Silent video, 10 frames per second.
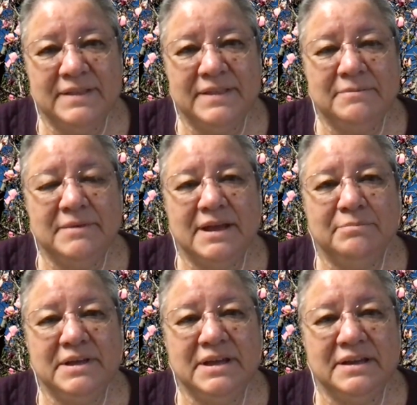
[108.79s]
them not
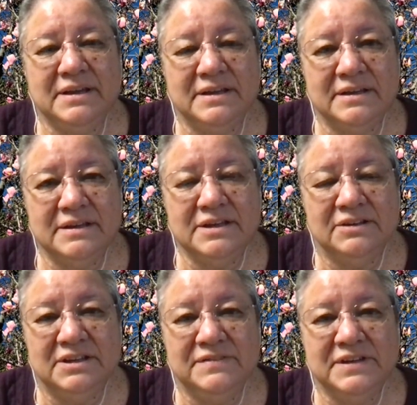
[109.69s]
being, you know,
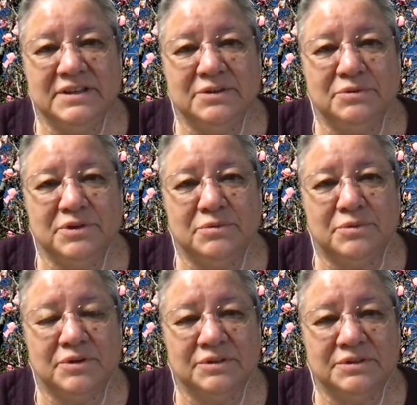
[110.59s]
living in the real
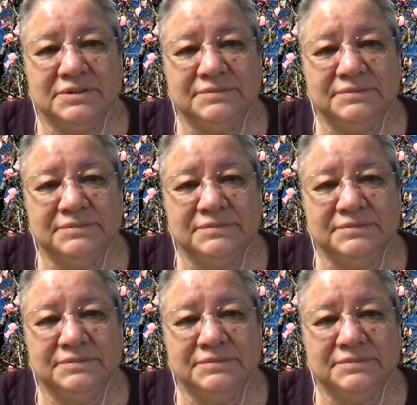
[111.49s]
world.